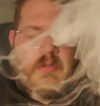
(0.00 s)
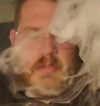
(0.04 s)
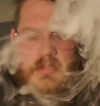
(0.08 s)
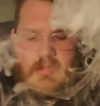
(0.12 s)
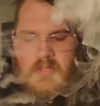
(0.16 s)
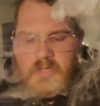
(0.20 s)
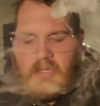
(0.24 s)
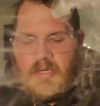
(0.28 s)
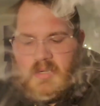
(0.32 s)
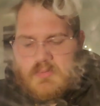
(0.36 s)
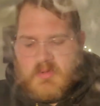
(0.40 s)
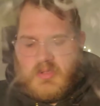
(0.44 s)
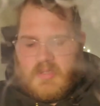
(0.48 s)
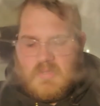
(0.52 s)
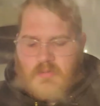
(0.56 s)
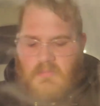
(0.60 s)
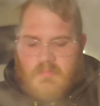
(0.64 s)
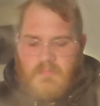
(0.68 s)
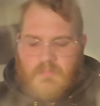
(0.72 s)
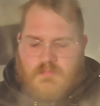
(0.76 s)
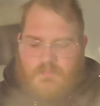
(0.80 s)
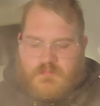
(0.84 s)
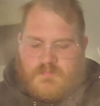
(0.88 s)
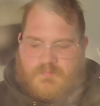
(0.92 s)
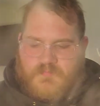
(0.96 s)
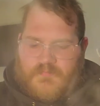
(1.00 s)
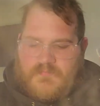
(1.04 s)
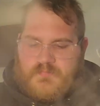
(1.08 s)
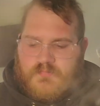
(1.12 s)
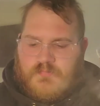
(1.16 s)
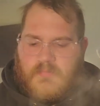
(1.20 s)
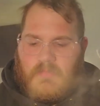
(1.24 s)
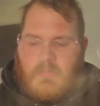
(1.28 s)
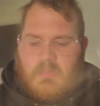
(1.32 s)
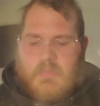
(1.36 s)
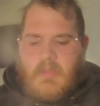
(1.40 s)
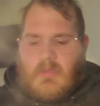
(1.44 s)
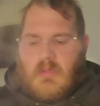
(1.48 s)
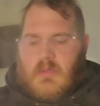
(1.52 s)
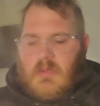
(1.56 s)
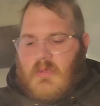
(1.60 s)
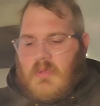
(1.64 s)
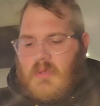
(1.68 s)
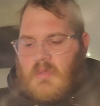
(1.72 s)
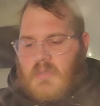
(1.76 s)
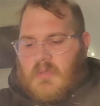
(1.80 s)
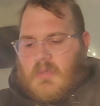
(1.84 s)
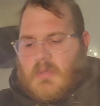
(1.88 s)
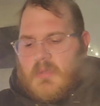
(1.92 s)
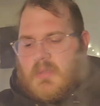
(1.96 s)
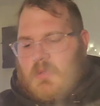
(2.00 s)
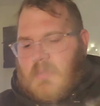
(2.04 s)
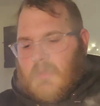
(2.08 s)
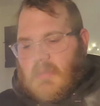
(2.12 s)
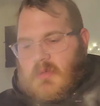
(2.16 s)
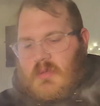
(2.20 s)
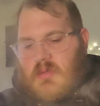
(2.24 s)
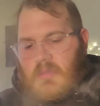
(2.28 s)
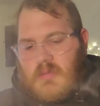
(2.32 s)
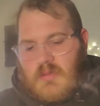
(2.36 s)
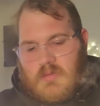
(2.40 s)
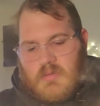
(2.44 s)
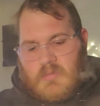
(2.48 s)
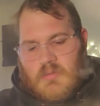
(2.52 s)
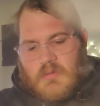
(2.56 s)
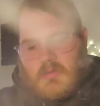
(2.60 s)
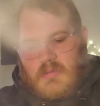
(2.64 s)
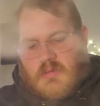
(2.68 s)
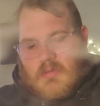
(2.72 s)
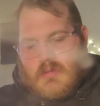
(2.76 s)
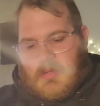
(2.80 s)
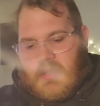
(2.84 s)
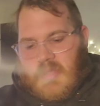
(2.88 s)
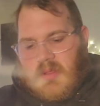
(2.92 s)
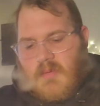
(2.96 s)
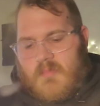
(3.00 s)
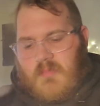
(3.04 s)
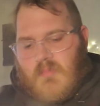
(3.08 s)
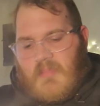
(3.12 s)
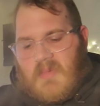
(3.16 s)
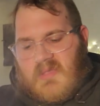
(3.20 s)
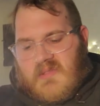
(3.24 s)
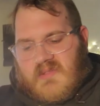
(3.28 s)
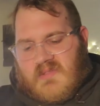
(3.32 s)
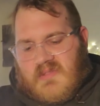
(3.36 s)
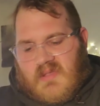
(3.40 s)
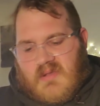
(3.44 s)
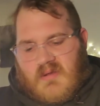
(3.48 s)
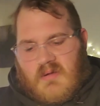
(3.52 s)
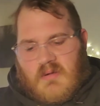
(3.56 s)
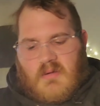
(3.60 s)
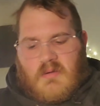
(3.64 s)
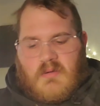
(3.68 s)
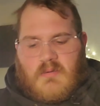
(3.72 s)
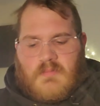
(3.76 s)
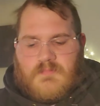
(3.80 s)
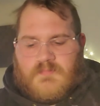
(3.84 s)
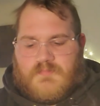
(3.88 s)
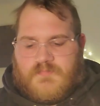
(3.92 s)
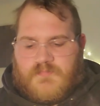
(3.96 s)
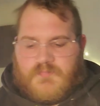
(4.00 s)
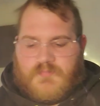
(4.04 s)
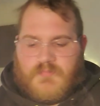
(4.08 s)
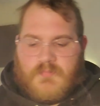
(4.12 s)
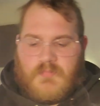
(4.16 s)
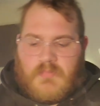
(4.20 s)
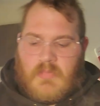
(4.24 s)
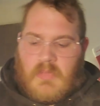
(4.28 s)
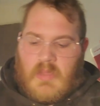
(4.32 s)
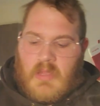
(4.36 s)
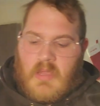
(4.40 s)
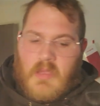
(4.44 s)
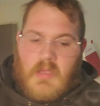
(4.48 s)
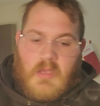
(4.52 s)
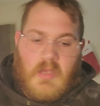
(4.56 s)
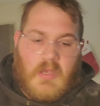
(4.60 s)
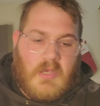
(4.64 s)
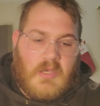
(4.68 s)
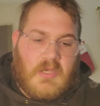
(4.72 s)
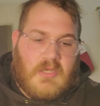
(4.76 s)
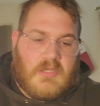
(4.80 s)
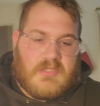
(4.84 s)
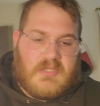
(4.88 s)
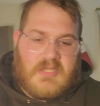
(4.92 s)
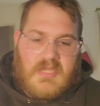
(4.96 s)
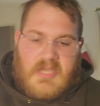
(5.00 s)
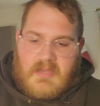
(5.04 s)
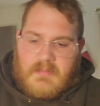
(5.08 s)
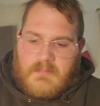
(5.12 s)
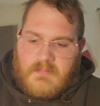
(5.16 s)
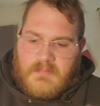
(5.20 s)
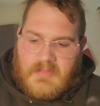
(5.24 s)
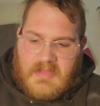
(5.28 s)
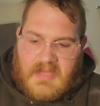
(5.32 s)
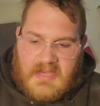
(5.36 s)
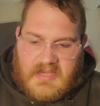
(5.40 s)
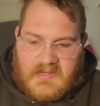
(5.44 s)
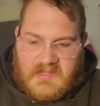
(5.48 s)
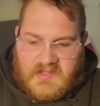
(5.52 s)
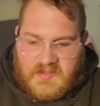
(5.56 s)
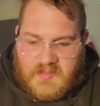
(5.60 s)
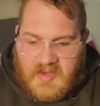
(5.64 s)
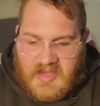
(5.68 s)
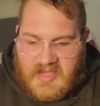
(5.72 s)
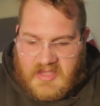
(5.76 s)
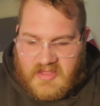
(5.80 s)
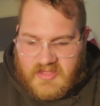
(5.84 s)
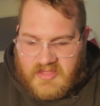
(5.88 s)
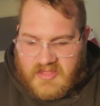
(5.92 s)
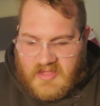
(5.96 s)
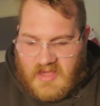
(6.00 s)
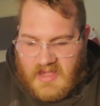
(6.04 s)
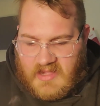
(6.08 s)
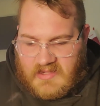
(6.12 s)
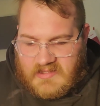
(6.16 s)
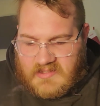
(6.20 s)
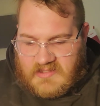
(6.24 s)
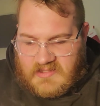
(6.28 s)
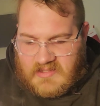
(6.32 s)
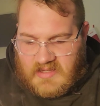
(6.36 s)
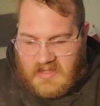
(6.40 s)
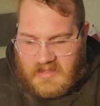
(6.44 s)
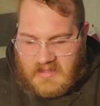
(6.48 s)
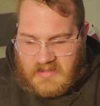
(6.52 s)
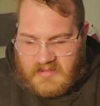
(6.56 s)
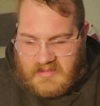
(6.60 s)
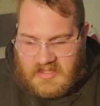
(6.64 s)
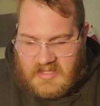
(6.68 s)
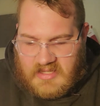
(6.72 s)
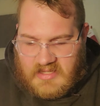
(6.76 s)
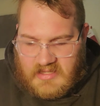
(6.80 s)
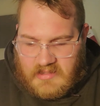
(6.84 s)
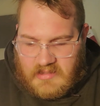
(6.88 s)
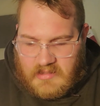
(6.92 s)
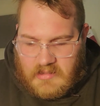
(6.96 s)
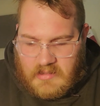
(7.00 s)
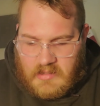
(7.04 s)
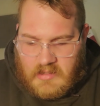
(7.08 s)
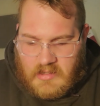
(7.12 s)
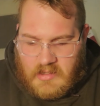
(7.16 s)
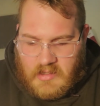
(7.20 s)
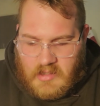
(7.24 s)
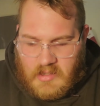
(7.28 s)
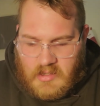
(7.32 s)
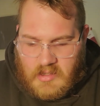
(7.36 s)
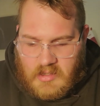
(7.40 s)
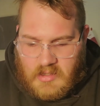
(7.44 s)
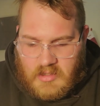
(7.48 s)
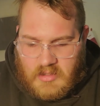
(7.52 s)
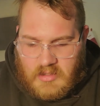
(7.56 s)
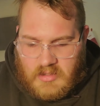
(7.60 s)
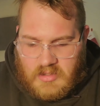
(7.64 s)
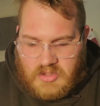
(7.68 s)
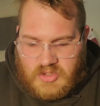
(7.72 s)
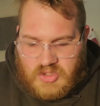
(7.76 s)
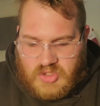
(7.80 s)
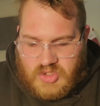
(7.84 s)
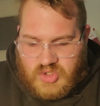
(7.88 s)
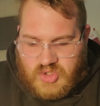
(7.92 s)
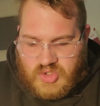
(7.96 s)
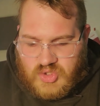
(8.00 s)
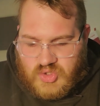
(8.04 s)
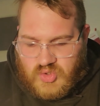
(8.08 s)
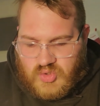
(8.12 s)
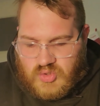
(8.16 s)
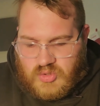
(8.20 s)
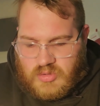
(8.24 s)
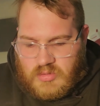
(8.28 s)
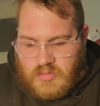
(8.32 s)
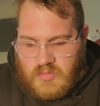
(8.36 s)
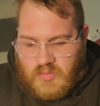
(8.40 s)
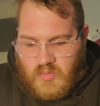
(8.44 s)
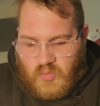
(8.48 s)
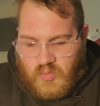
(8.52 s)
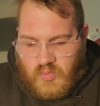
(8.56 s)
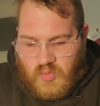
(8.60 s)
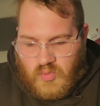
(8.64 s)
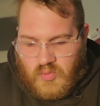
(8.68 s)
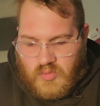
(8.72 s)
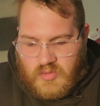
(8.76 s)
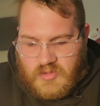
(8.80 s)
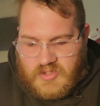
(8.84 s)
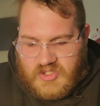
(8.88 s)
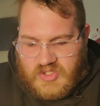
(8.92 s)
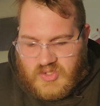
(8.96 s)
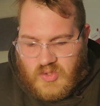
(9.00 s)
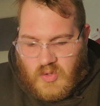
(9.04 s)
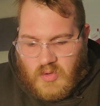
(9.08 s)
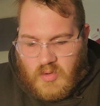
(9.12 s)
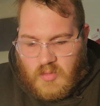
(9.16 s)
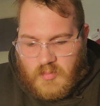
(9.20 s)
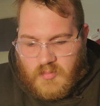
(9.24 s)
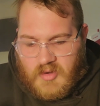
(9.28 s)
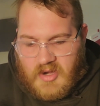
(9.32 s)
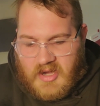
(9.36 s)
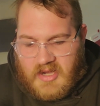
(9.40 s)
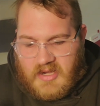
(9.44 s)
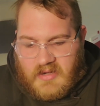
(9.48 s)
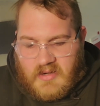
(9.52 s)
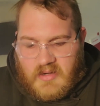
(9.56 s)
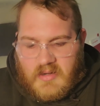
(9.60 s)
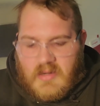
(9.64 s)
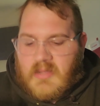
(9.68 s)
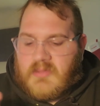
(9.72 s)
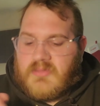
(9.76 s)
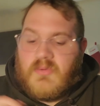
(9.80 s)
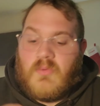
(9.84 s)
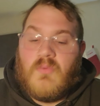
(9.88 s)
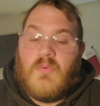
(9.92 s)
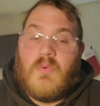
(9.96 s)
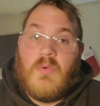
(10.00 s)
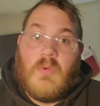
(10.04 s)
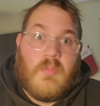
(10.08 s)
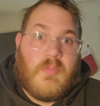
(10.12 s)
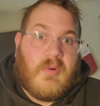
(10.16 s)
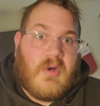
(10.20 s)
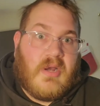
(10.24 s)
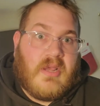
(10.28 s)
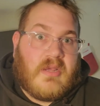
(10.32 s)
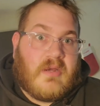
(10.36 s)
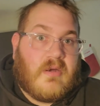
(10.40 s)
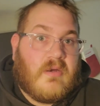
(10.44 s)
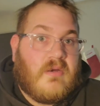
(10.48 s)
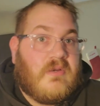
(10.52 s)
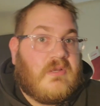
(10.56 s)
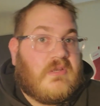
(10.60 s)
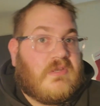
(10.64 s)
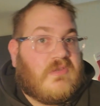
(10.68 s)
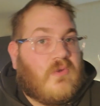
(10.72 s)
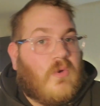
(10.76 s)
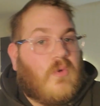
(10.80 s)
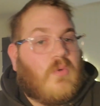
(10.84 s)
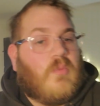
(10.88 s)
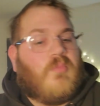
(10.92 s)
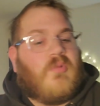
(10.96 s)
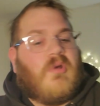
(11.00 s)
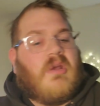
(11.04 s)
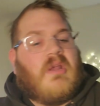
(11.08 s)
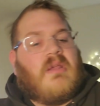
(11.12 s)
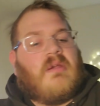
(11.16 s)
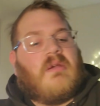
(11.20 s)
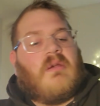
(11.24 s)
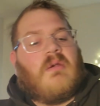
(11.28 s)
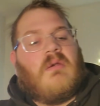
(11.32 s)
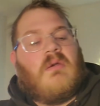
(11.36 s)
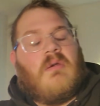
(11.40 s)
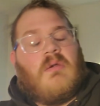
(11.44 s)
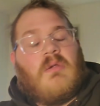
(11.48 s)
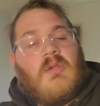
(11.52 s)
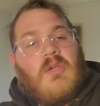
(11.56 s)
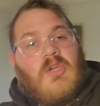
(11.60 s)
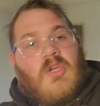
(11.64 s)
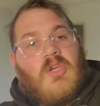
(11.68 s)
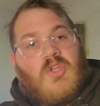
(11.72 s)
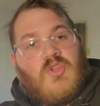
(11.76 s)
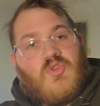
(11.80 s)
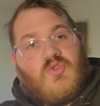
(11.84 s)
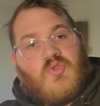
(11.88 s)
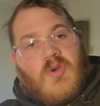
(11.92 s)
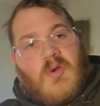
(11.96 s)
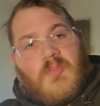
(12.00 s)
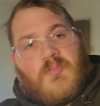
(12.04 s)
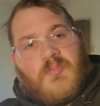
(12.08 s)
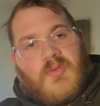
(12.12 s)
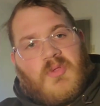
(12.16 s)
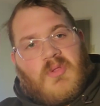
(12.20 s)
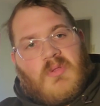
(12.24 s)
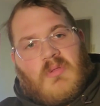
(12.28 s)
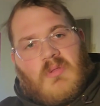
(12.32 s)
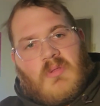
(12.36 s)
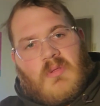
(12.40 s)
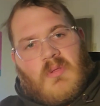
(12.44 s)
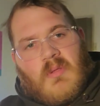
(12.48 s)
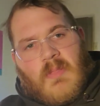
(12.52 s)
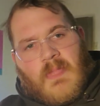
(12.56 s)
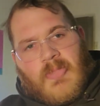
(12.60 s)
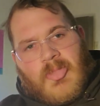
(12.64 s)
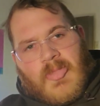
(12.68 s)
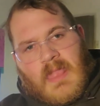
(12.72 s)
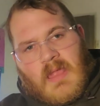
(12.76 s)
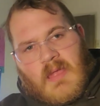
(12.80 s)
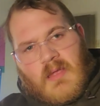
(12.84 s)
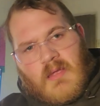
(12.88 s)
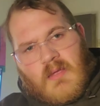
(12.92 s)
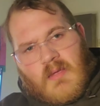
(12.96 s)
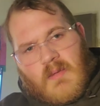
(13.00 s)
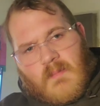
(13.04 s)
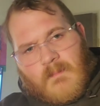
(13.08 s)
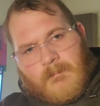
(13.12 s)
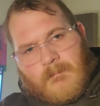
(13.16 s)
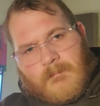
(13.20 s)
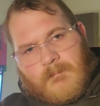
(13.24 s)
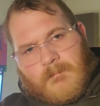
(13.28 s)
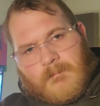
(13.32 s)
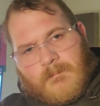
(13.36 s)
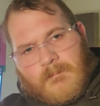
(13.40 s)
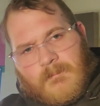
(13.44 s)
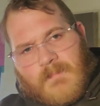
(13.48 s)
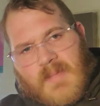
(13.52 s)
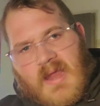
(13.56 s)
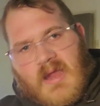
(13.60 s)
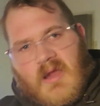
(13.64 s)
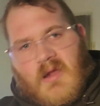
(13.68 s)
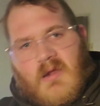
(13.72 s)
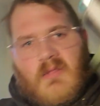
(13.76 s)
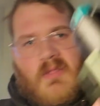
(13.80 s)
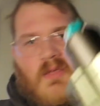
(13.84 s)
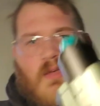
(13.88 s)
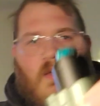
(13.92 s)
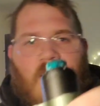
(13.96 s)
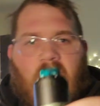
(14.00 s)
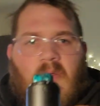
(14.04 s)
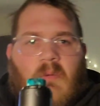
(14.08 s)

There we go. Got a mess here. So yeah, that is my thoughts on the Stormbreaker, not the Rule Breaker, Stormbreaker triple parallel